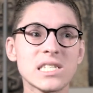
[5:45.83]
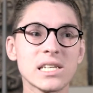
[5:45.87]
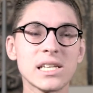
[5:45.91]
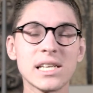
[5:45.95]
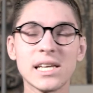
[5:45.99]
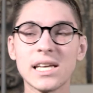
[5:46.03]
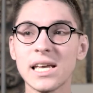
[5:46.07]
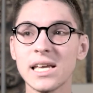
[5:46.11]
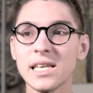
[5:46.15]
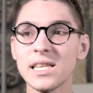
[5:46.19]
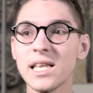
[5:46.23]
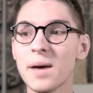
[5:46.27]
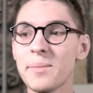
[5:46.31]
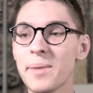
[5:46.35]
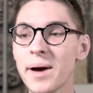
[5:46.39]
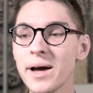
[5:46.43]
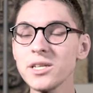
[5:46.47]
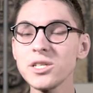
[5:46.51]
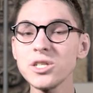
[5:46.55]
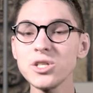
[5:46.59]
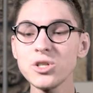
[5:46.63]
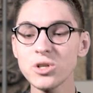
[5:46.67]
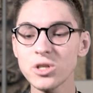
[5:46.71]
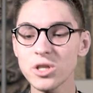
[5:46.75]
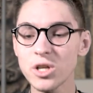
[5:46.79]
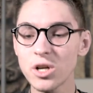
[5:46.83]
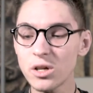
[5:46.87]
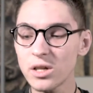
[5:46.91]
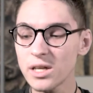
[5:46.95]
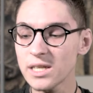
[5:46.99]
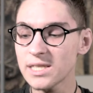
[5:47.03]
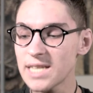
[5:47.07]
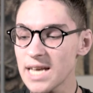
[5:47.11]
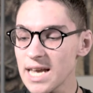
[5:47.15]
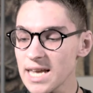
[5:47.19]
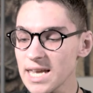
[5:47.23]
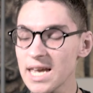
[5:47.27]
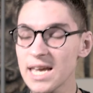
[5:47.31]
like, imagine you're literally
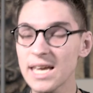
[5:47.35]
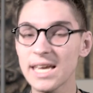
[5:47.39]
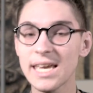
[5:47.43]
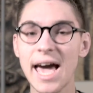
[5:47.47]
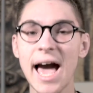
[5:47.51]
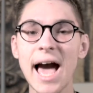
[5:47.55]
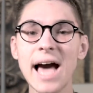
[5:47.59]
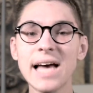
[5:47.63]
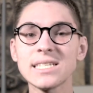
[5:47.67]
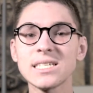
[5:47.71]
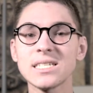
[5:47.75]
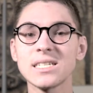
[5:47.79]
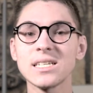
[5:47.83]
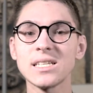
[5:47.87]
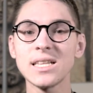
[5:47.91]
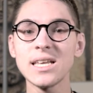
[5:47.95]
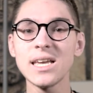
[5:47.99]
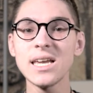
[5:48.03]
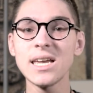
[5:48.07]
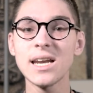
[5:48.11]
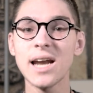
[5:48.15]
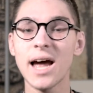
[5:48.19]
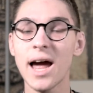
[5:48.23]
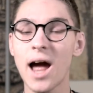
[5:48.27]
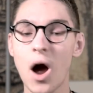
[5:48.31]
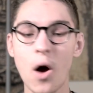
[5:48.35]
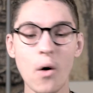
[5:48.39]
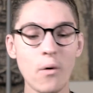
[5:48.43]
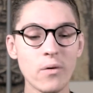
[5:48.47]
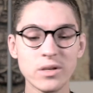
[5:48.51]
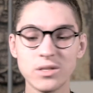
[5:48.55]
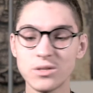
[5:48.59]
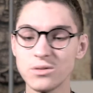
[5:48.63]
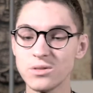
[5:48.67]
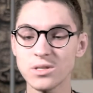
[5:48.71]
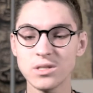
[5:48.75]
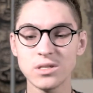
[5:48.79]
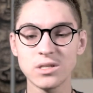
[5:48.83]
taking gasoline, I
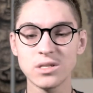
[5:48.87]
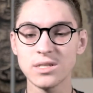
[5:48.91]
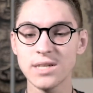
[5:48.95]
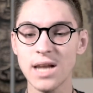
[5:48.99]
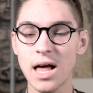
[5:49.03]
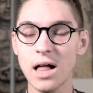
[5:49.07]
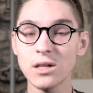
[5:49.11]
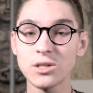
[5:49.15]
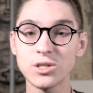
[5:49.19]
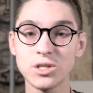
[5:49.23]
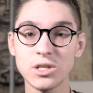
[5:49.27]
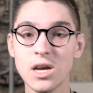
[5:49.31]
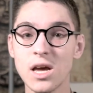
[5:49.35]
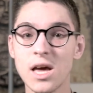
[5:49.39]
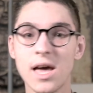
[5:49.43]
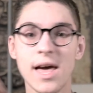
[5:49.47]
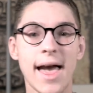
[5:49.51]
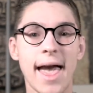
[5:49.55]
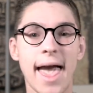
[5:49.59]
always use this analogy,